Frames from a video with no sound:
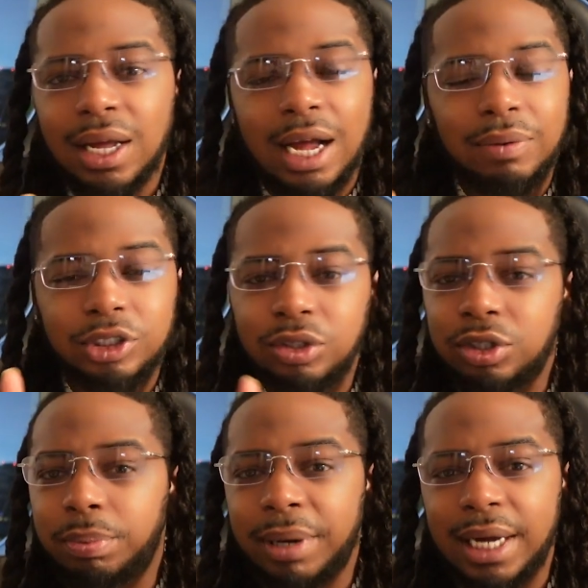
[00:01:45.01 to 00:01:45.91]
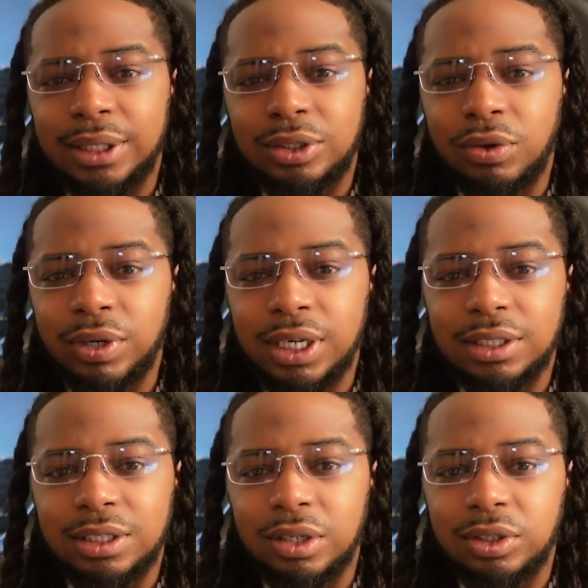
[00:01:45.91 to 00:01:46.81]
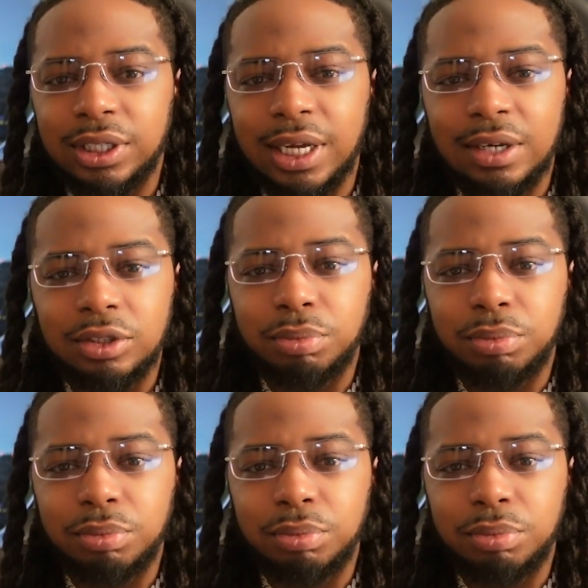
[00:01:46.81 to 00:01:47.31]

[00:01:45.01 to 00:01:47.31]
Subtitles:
I will show deposits going into those accounts,